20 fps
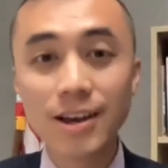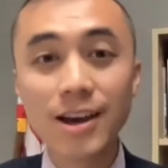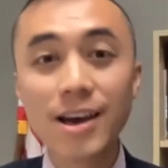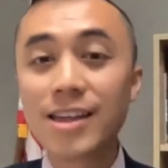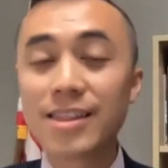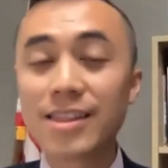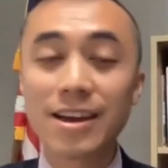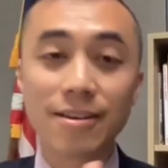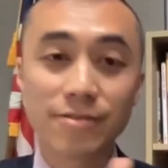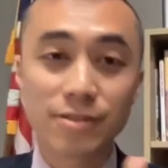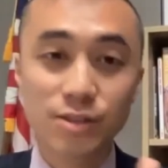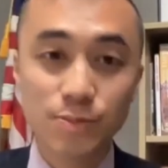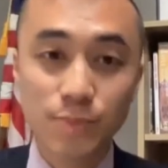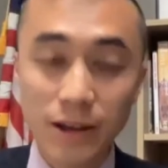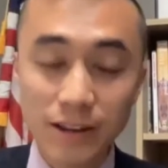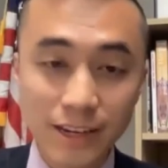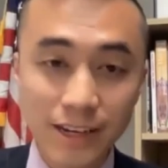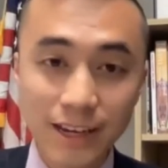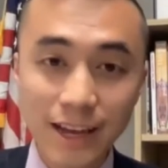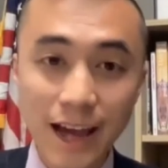They have
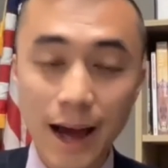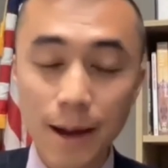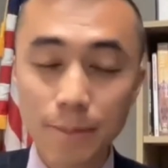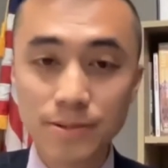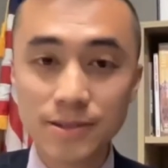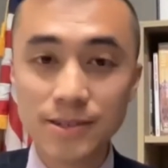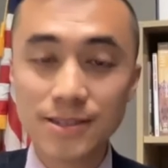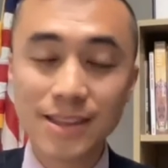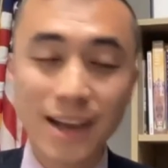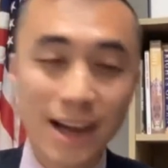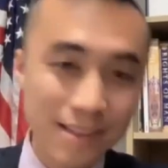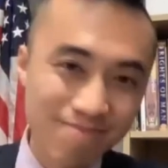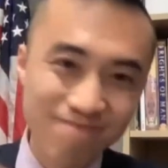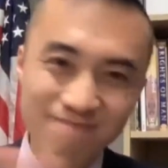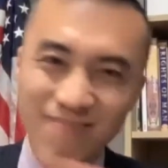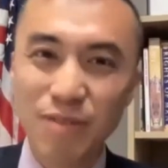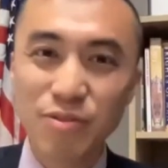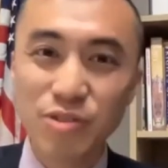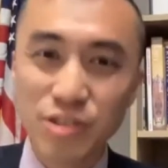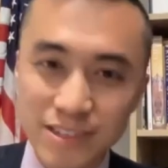spending caps. Not
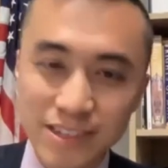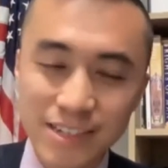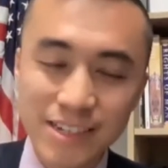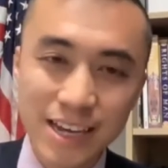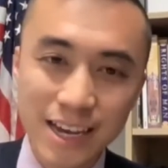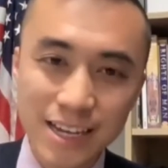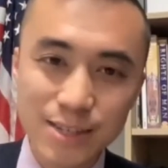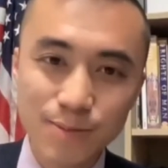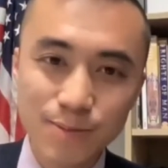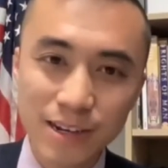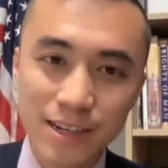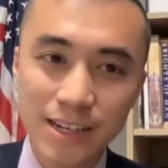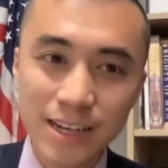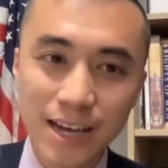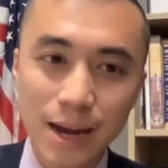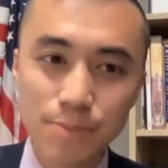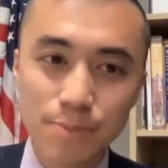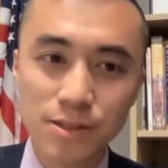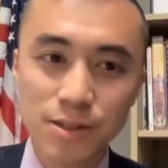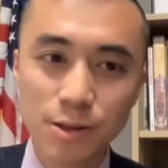every city has spending
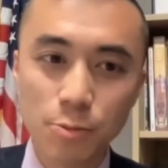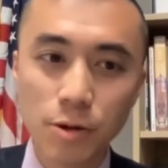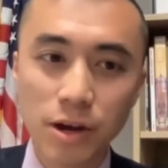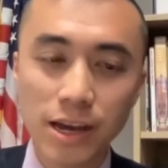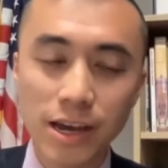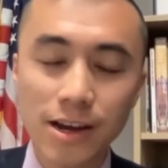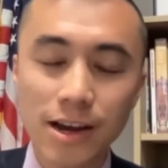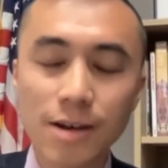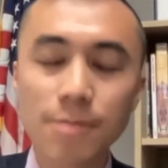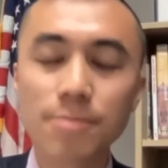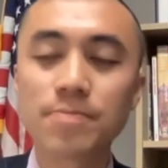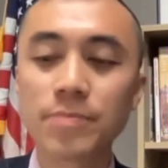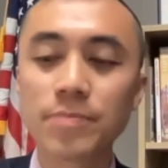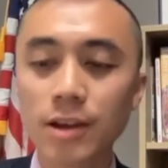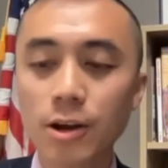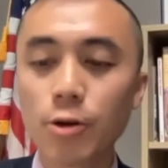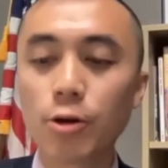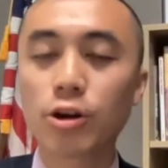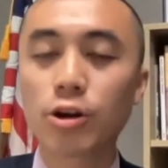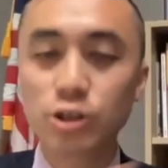caps the way,
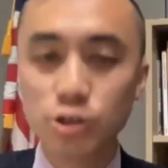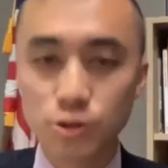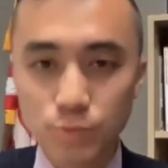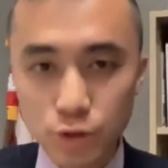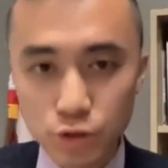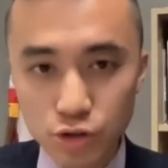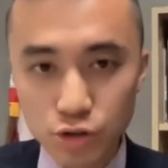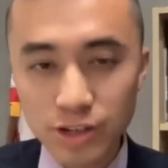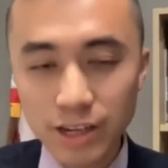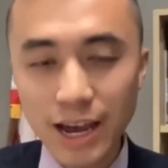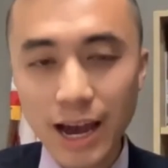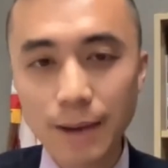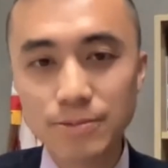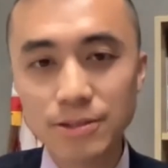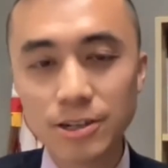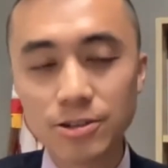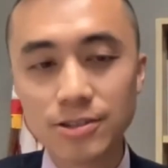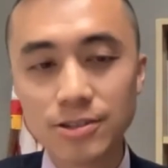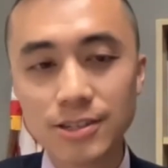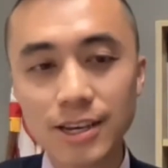or contribution caps,
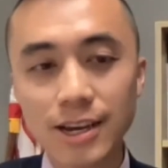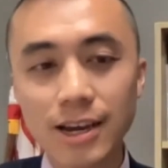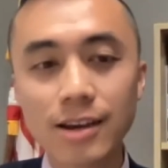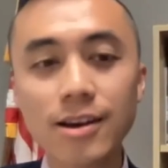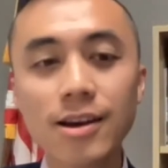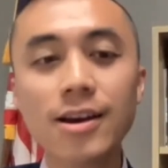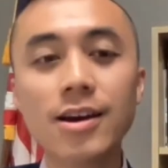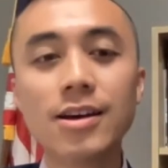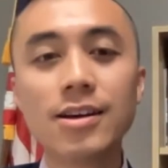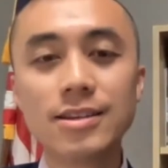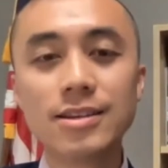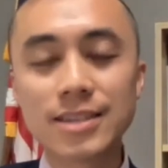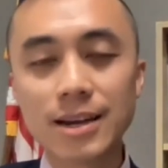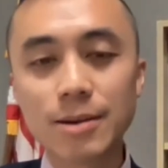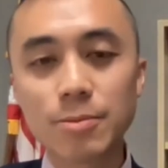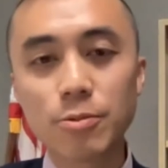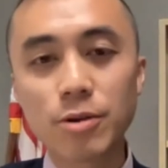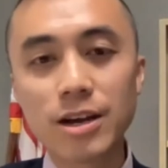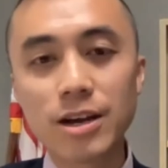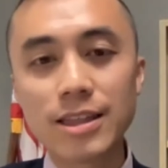I should say, the same
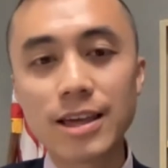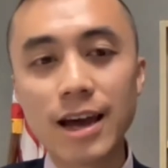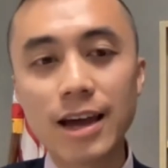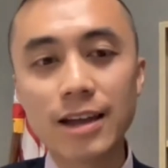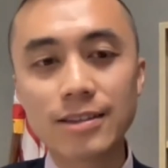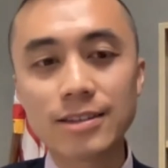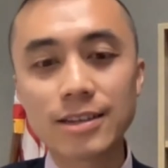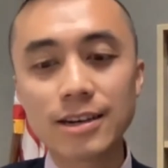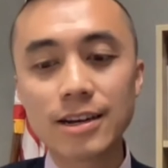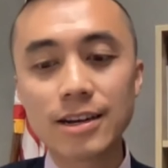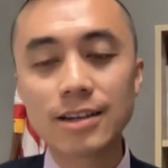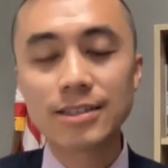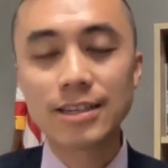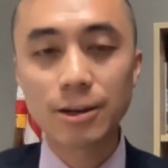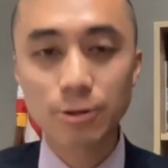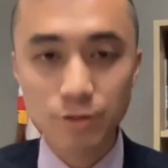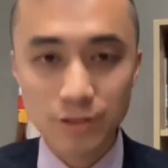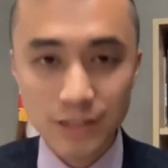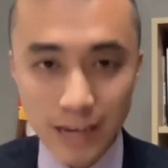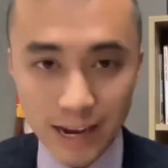way that San
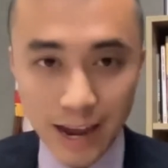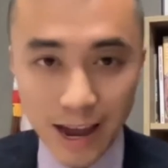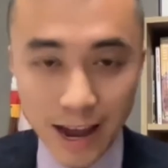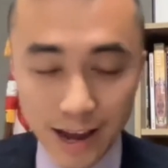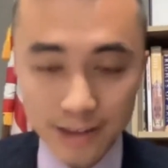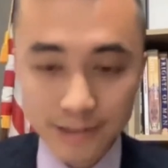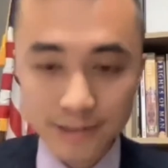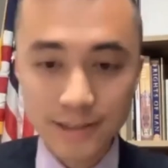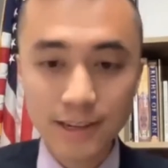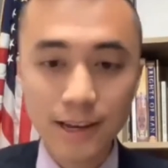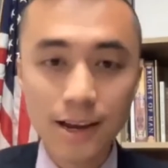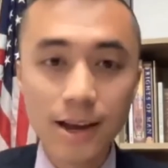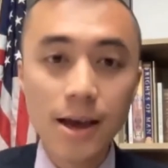Jose has.